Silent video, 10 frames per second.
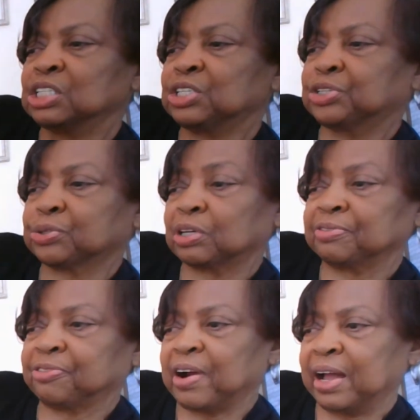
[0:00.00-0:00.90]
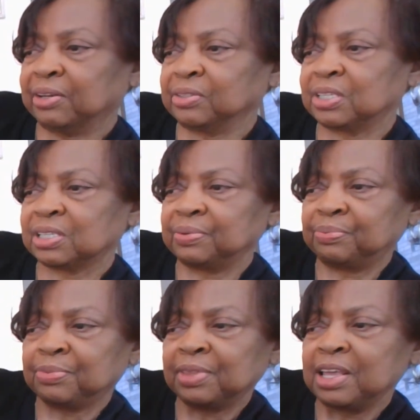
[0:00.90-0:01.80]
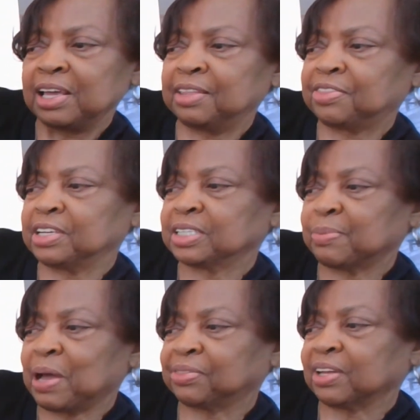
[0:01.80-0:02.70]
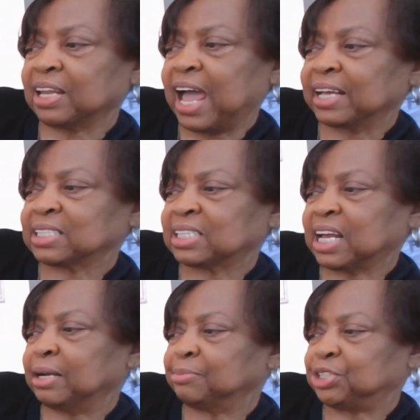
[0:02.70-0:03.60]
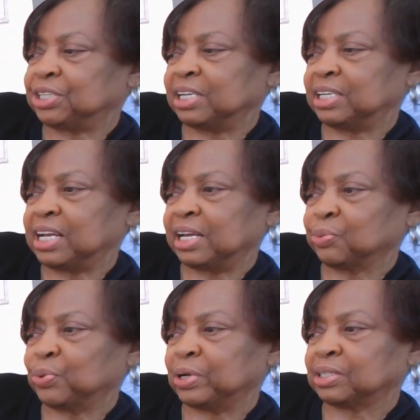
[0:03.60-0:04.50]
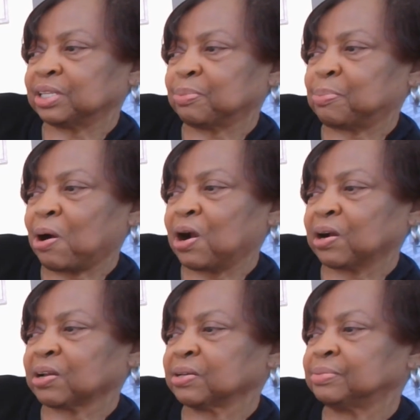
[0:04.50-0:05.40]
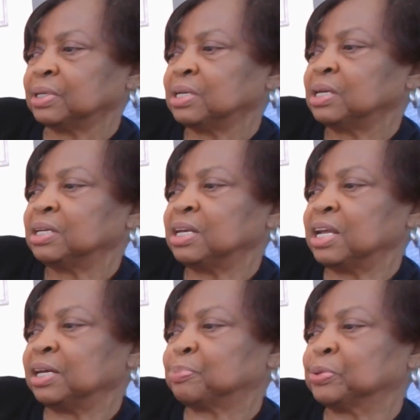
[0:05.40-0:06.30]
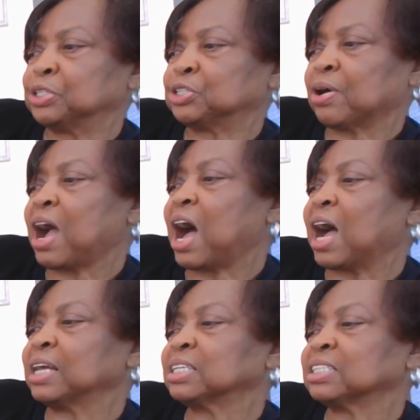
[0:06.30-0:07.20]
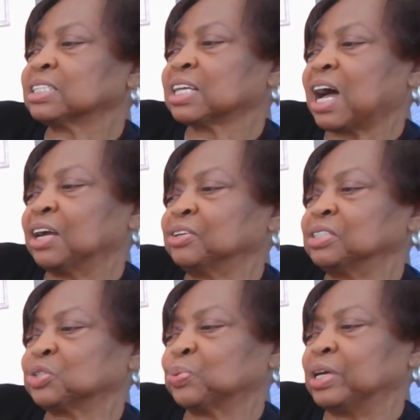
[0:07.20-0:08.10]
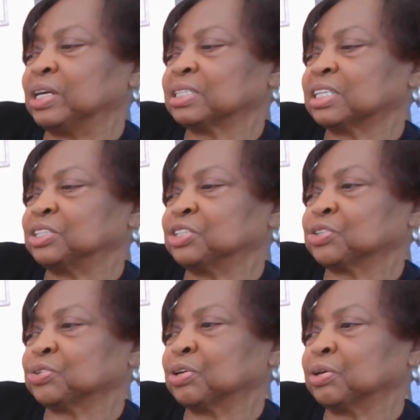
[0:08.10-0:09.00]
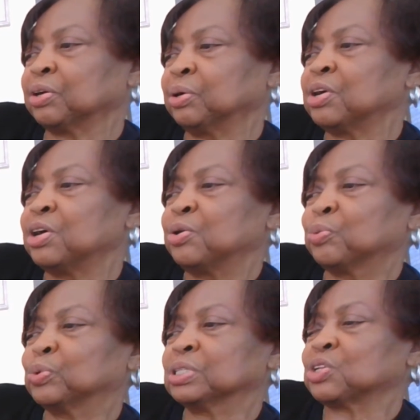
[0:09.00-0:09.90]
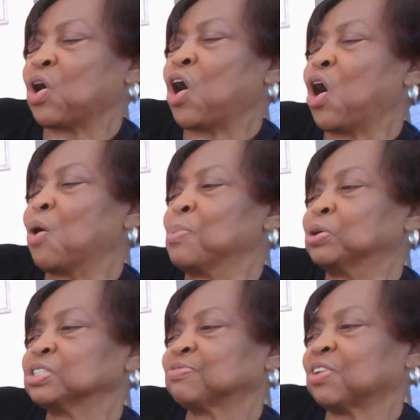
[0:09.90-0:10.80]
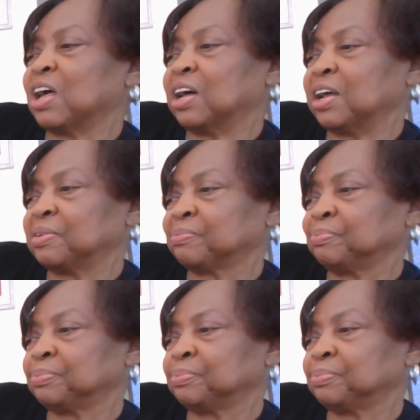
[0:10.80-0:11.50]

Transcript: Zura frowns and thinks about the last time she and Nana went to the park. Nana pushed her high to the sky on the swings, and Zura was almost flying.